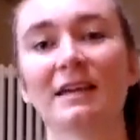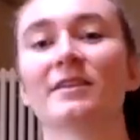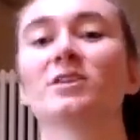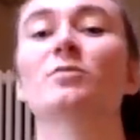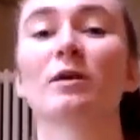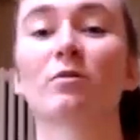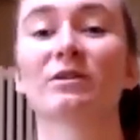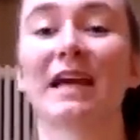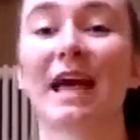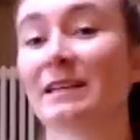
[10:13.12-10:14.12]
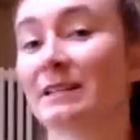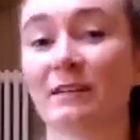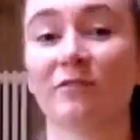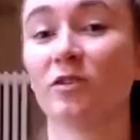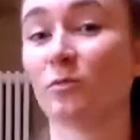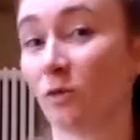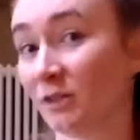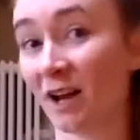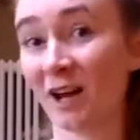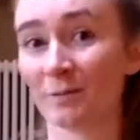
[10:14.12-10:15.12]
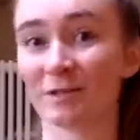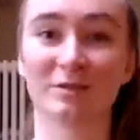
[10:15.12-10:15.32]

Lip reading: Then you might want to edit it a few more times.